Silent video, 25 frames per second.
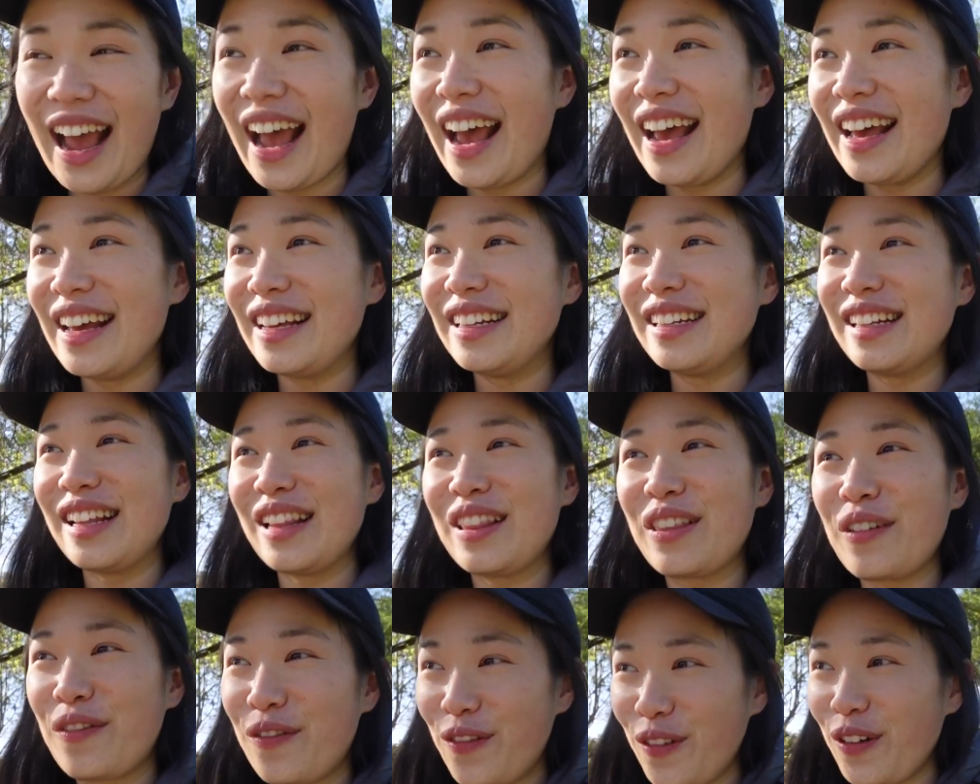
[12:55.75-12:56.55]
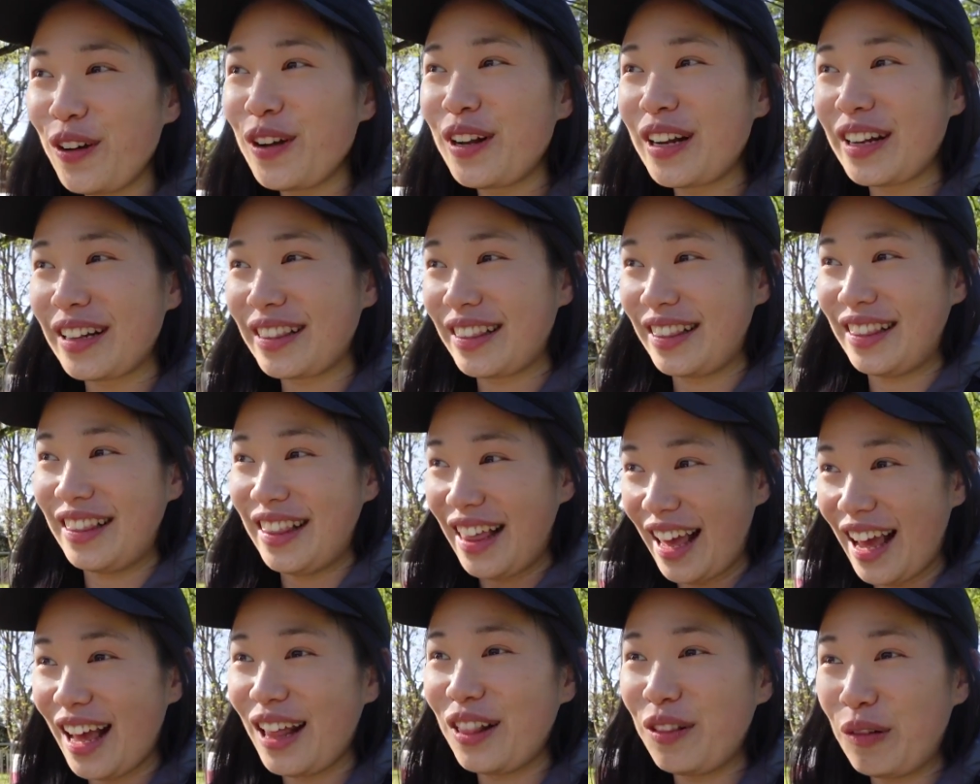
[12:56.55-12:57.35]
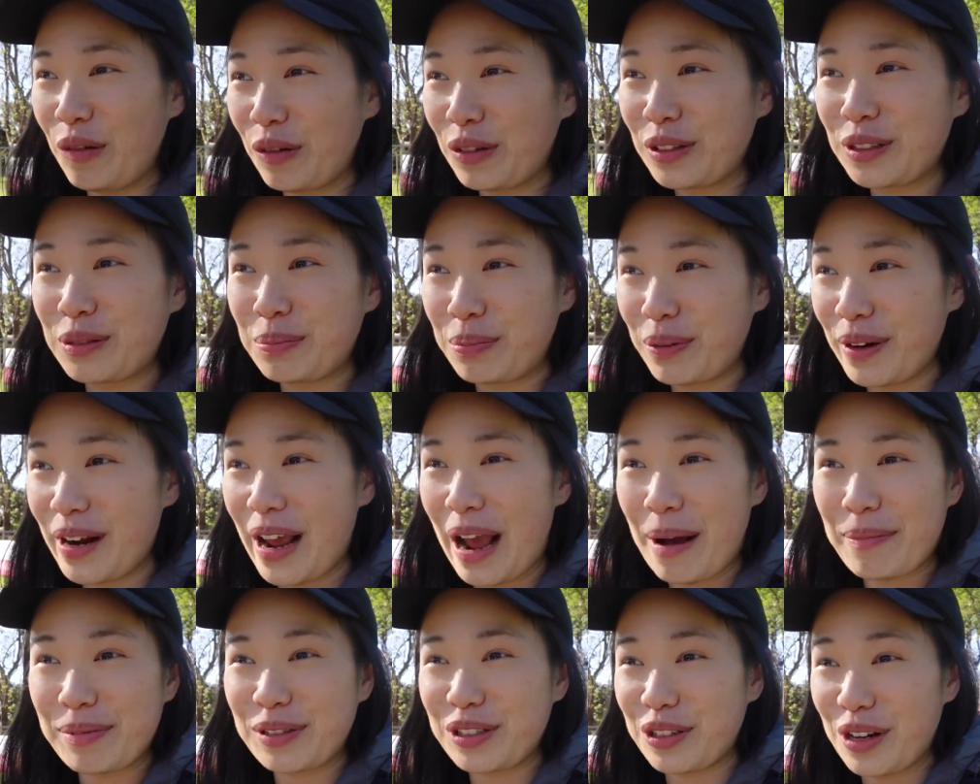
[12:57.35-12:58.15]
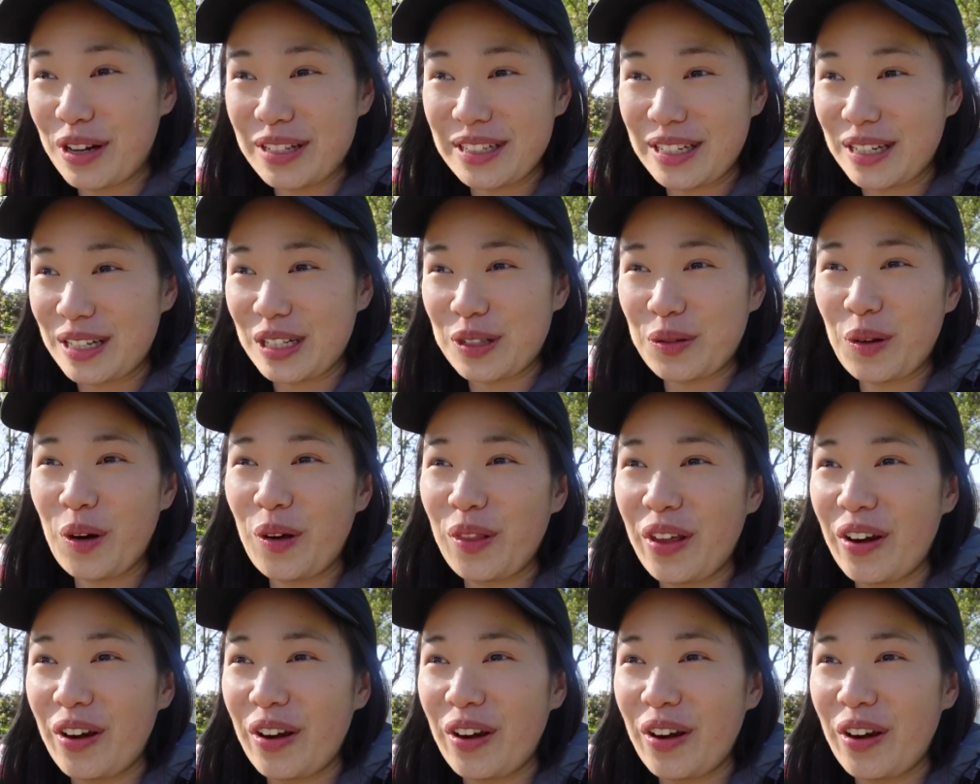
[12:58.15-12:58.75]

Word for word: And the food there looks pretty appetizing as well.